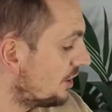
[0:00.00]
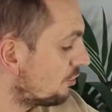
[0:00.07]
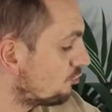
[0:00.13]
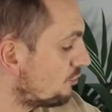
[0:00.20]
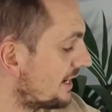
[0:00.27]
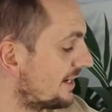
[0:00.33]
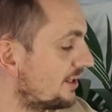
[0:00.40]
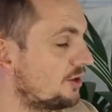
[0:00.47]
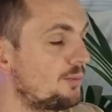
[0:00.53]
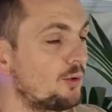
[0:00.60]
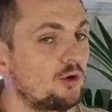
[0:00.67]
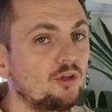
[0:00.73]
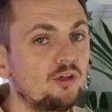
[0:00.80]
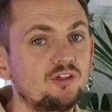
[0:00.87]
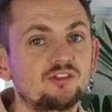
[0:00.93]
Regular
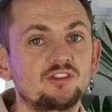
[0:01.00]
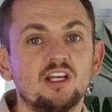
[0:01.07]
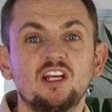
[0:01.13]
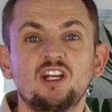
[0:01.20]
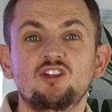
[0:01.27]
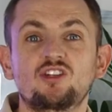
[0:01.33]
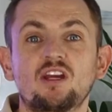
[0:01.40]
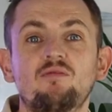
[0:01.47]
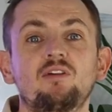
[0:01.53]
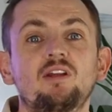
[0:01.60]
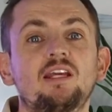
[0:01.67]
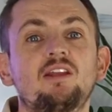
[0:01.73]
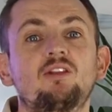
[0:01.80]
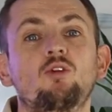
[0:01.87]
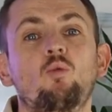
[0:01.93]
boilers,
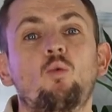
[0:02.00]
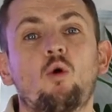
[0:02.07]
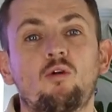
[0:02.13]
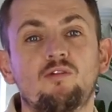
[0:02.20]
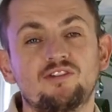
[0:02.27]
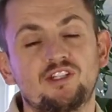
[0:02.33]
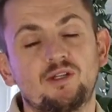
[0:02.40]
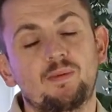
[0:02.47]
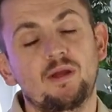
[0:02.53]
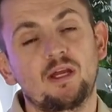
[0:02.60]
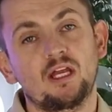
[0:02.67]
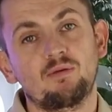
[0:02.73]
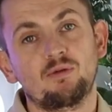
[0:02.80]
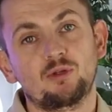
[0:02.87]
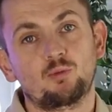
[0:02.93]
generally the warranty
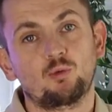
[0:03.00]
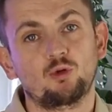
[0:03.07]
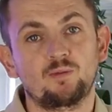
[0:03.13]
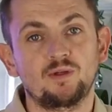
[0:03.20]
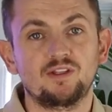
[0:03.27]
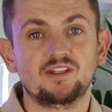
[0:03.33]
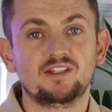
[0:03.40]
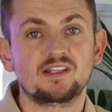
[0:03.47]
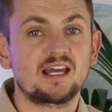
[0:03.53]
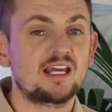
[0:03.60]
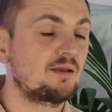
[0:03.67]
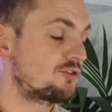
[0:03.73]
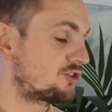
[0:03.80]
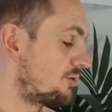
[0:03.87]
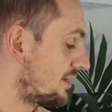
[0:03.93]
period would be the
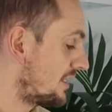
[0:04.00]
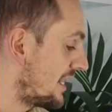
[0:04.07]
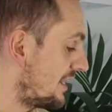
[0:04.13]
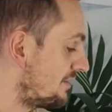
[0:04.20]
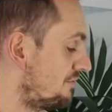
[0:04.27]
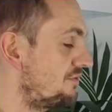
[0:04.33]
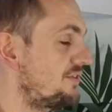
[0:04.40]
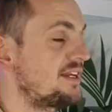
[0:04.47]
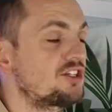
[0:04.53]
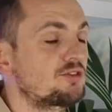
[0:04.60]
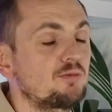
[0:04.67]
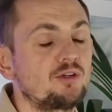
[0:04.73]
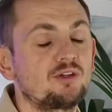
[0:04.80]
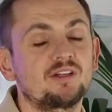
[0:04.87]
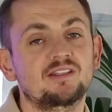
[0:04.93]
same. So again,
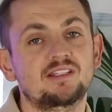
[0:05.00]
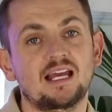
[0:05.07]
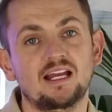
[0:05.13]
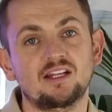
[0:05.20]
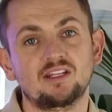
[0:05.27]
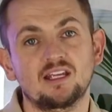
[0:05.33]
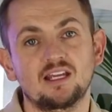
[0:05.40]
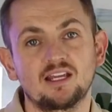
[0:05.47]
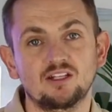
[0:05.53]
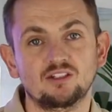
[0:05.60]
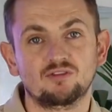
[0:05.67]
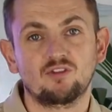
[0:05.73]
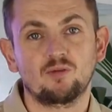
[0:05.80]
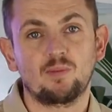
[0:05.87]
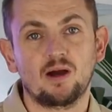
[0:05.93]
Viessmann, 10
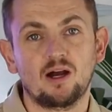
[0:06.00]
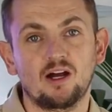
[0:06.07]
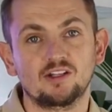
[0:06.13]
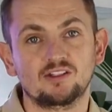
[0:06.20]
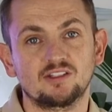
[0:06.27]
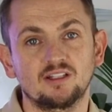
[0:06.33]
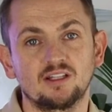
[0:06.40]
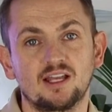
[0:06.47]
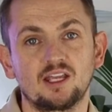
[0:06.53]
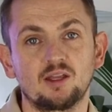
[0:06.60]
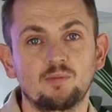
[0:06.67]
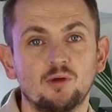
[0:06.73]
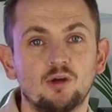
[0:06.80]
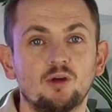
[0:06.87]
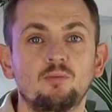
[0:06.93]
years for parts and
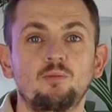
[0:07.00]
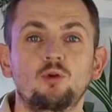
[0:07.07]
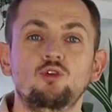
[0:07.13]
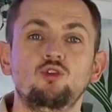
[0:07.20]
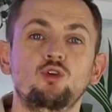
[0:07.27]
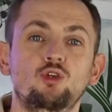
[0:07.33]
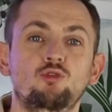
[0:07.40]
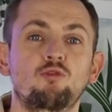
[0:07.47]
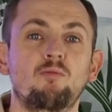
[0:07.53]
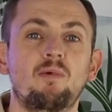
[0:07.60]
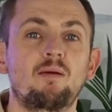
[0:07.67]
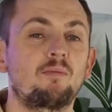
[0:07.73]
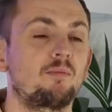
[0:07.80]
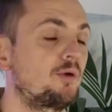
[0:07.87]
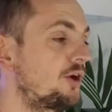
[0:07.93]
labour. But just
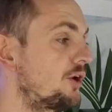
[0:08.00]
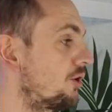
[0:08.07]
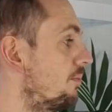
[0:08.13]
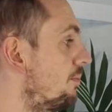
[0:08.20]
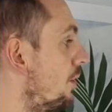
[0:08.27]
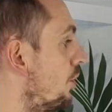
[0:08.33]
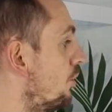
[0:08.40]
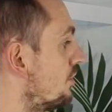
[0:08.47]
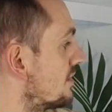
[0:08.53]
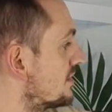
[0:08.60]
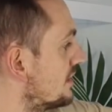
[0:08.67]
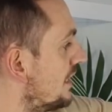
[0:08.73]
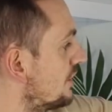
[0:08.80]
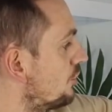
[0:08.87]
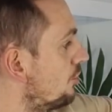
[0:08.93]
remember,
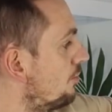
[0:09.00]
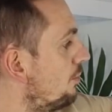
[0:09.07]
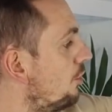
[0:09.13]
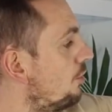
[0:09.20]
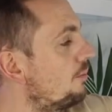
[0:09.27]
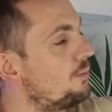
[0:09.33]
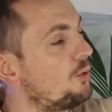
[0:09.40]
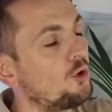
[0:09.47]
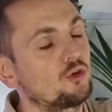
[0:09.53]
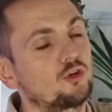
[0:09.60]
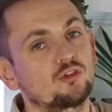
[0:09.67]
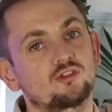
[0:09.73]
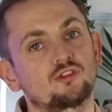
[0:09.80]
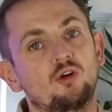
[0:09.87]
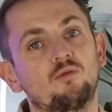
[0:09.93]
components like your pump or
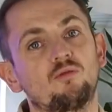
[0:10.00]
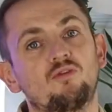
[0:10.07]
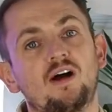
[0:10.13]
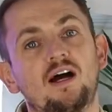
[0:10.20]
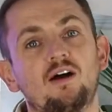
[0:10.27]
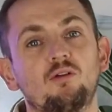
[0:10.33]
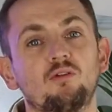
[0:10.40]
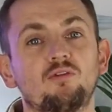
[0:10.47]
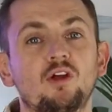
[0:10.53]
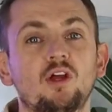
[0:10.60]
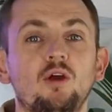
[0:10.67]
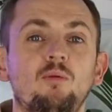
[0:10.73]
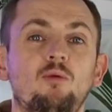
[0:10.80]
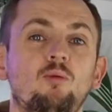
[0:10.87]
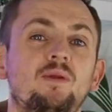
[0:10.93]
your zone valve
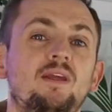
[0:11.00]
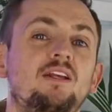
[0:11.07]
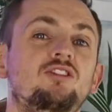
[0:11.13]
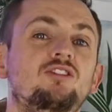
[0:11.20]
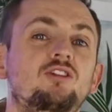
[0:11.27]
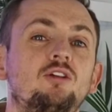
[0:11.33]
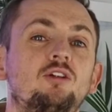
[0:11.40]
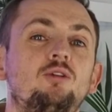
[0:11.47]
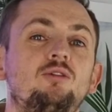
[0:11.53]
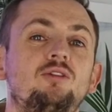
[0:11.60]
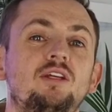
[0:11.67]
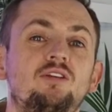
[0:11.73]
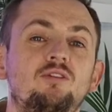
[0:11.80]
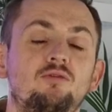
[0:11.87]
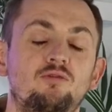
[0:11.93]
will be
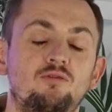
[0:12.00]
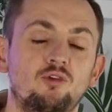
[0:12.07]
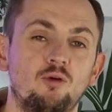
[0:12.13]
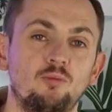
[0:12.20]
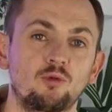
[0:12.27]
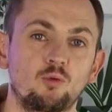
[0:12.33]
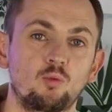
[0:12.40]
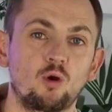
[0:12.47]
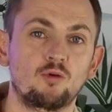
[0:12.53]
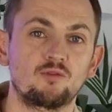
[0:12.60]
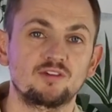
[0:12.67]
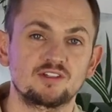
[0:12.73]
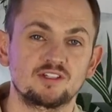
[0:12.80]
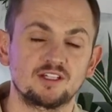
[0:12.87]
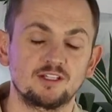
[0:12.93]
excluded from the
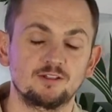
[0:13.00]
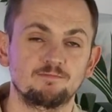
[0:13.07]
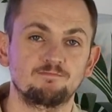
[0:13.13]
warranty.